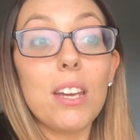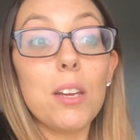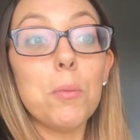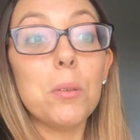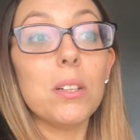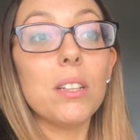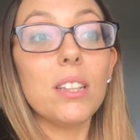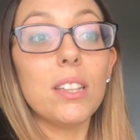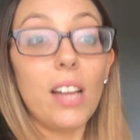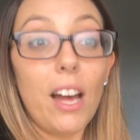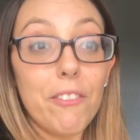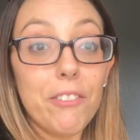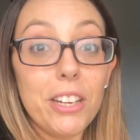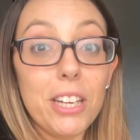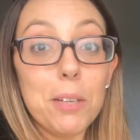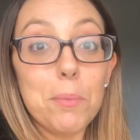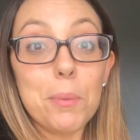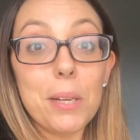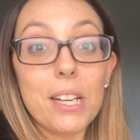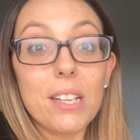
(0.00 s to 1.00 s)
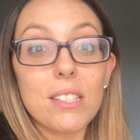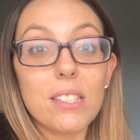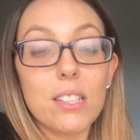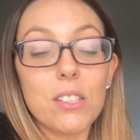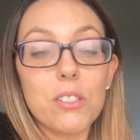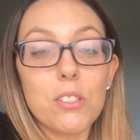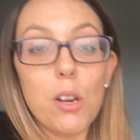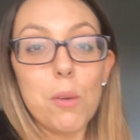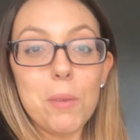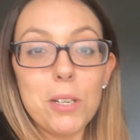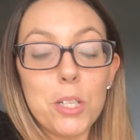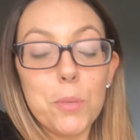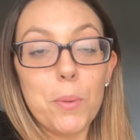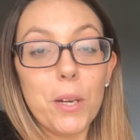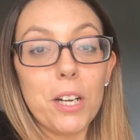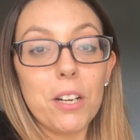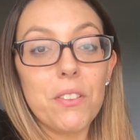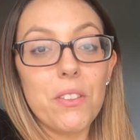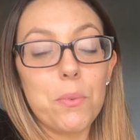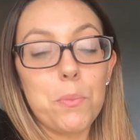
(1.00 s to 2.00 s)
he will love it because it's so much
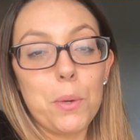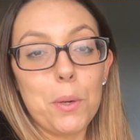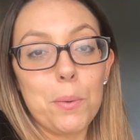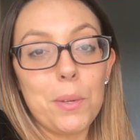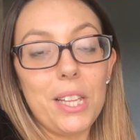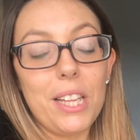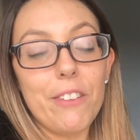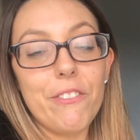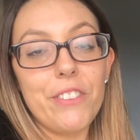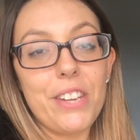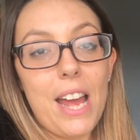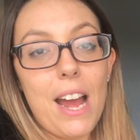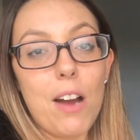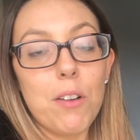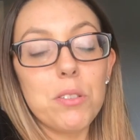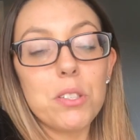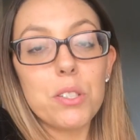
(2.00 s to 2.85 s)
bigger than where we live now.